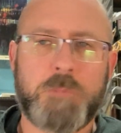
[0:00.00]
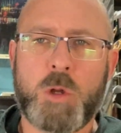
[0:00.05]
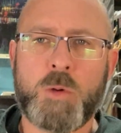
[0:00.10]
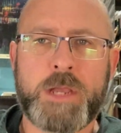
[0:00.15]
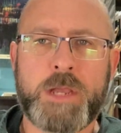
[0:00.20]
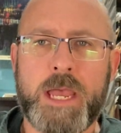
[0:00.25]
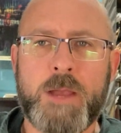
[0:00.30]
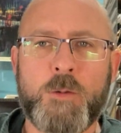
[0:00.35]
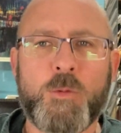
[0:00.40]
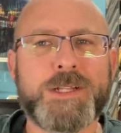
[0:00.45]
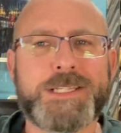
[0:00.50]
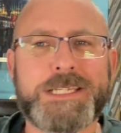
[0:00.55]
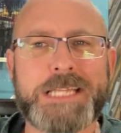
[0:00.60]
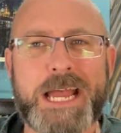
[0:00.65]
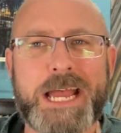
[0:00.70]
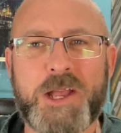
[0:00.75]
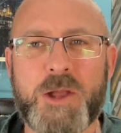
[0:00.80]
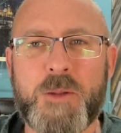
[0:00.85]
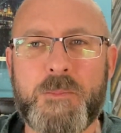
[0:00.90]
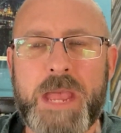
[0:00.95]
Okay, what's
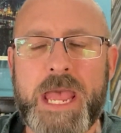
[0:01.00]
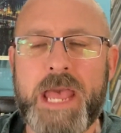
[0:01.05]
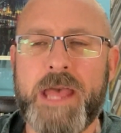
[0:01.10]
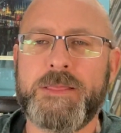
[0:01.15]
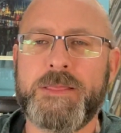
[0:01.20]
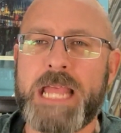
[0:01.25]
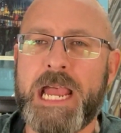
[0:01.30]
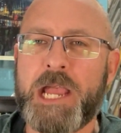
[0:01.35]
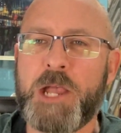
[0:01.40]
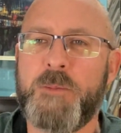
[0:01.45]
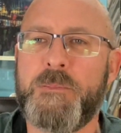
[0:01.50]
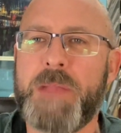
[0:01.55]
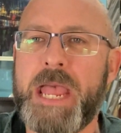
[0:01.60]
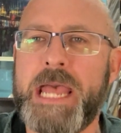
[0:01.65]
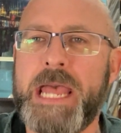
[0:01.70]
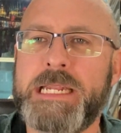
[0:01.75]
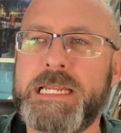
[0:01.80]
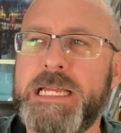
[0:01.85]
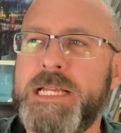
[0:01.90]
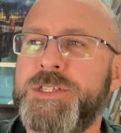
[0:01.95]
that command? That
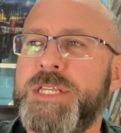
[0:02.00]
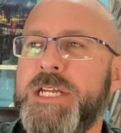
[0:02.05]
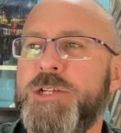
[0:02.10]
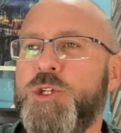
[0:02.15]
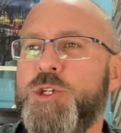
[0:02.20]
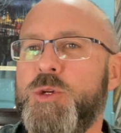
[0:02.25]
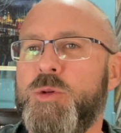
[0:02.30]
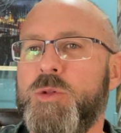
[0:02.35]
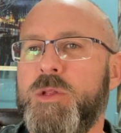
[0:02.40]
command is that you